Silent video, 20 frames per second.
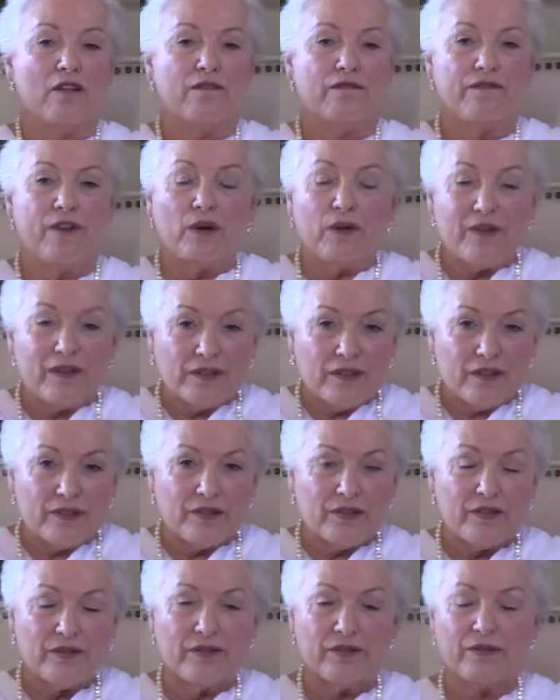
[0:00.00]

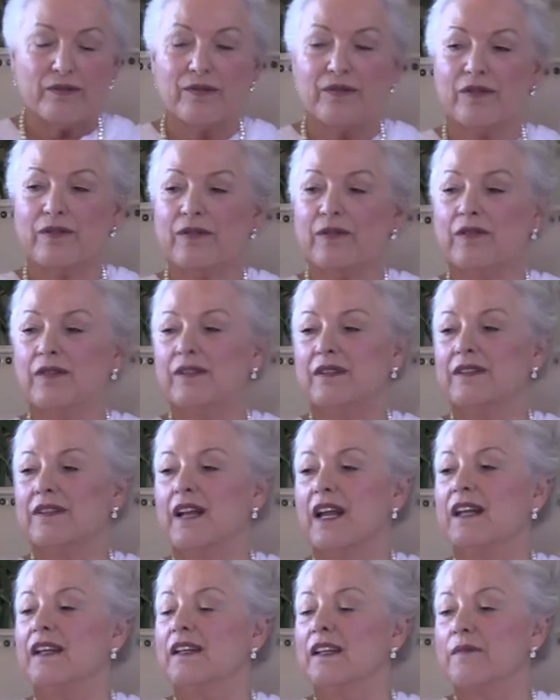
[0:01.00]
focus, through your
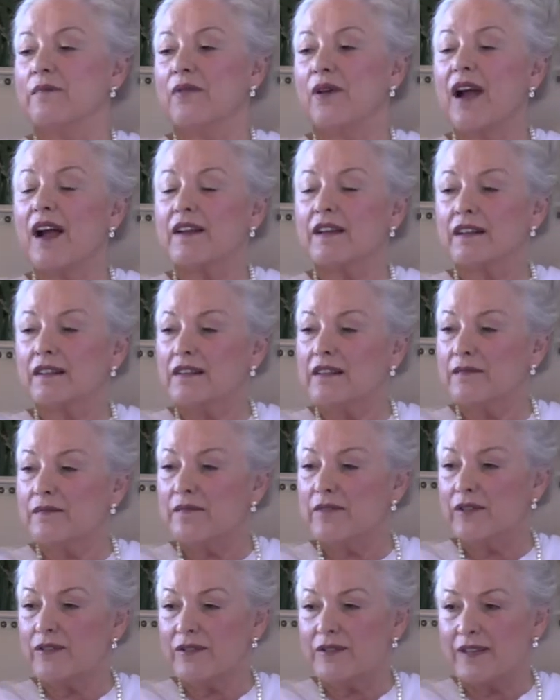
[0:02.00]
daily
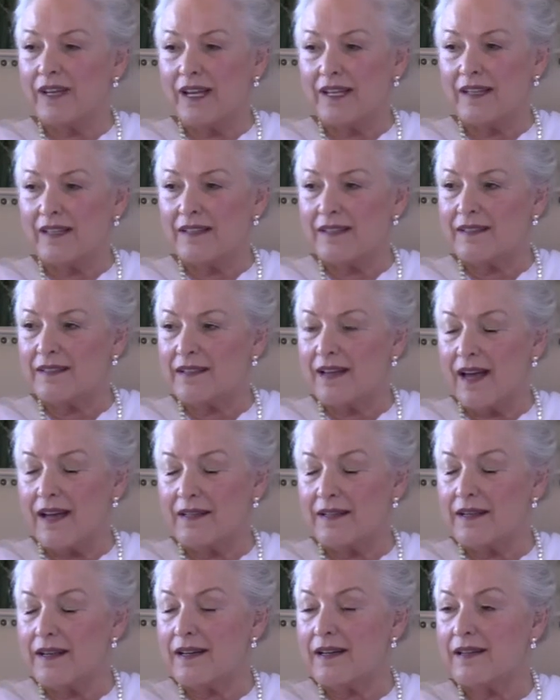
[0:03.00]
practicum, your daily
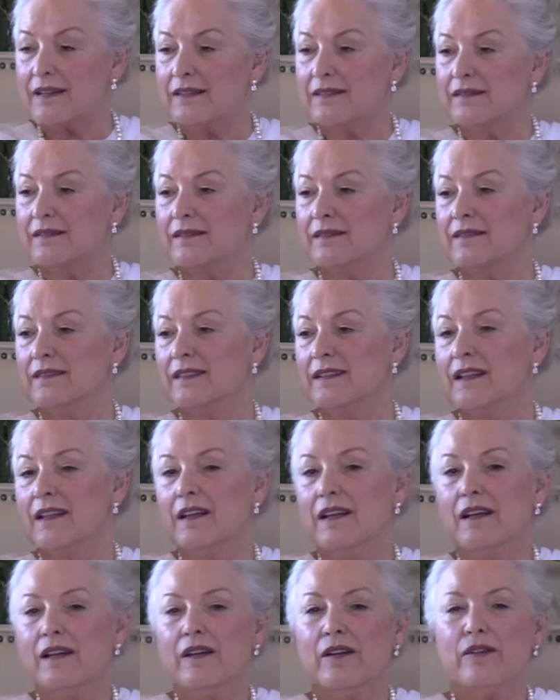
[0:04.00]
sadhana,
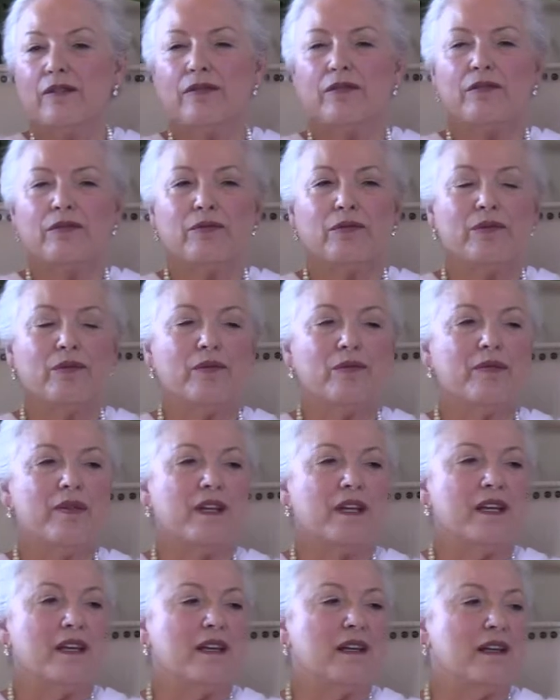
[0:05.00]
through
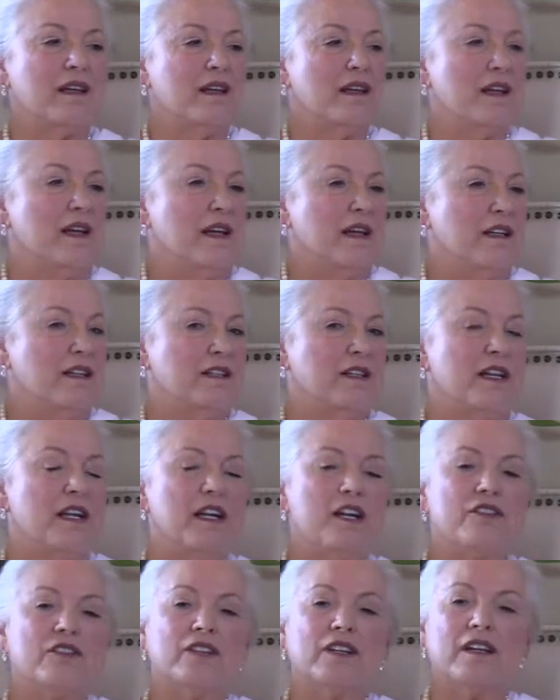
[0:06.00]
the
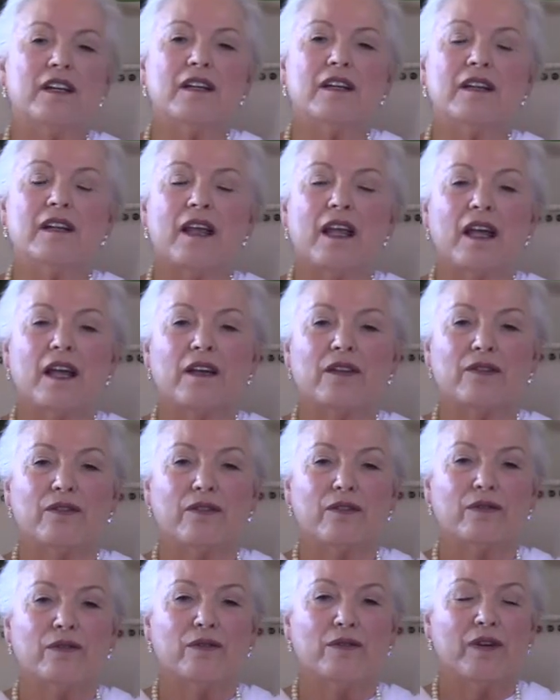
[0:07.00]
teaching that
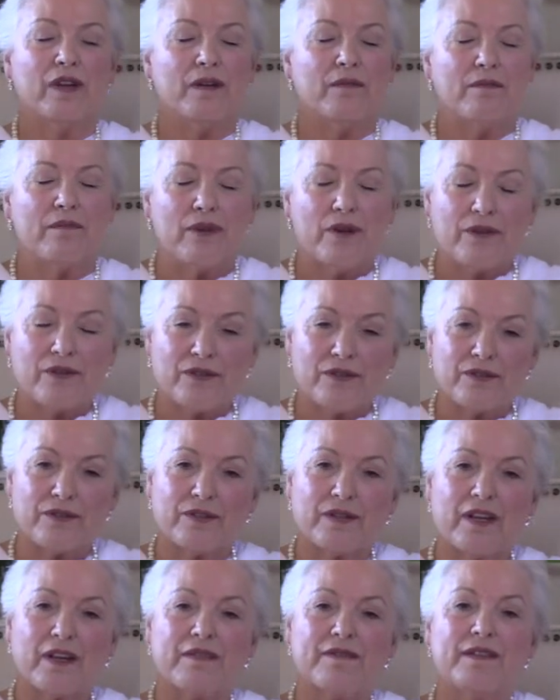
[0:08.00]
you immerse
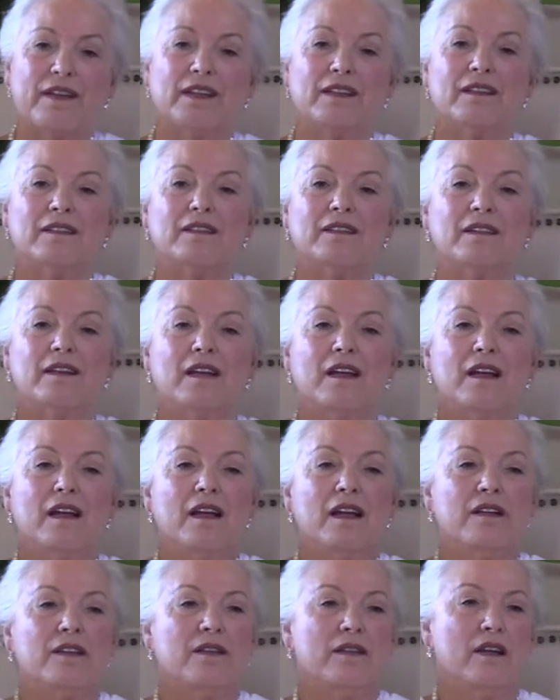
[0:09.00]
yourself in,
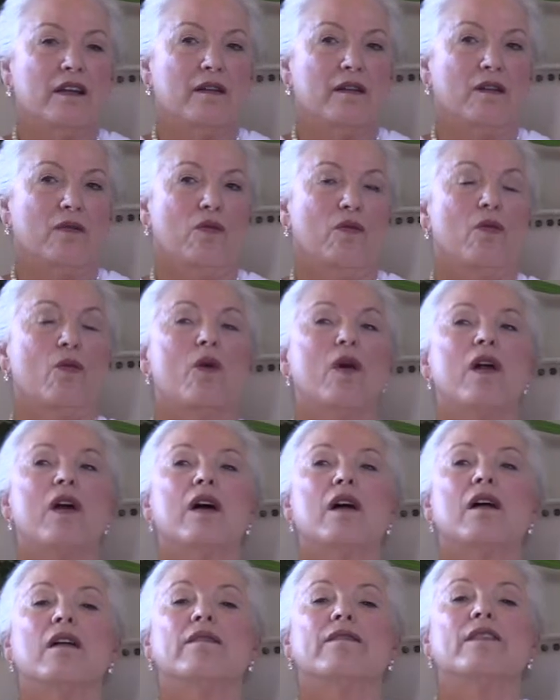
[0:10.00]
to the
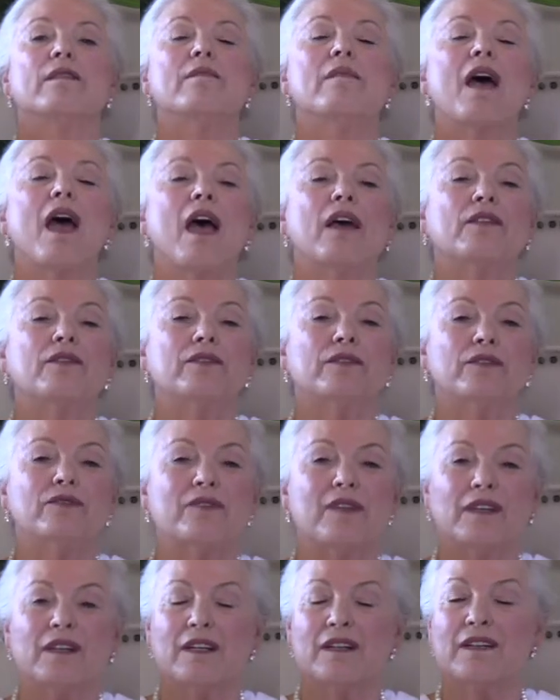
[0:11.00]
aura of the
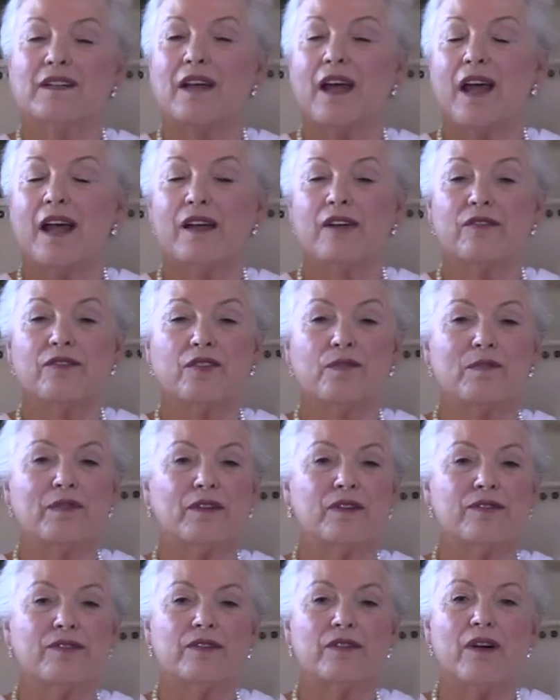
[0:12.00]
masters, the entire
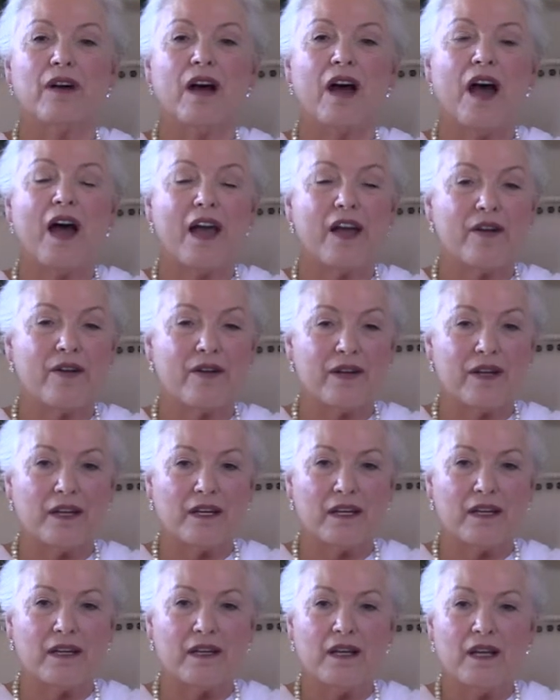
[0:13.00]
spiritual
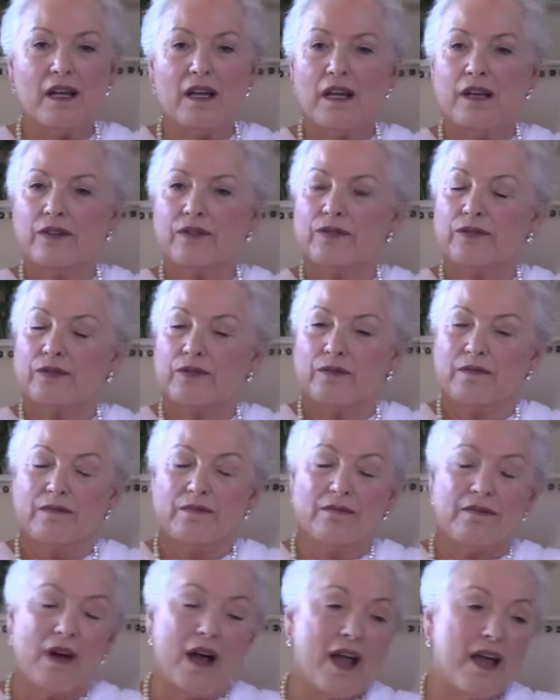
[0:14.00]
hierarchy, to
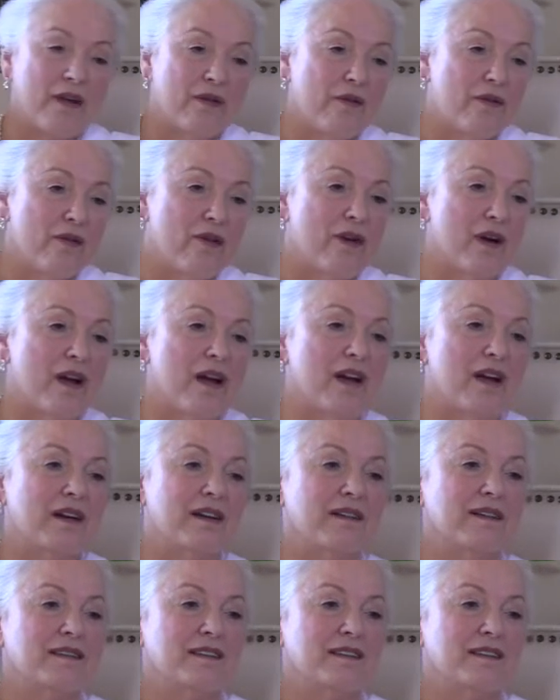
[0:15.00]
my aura.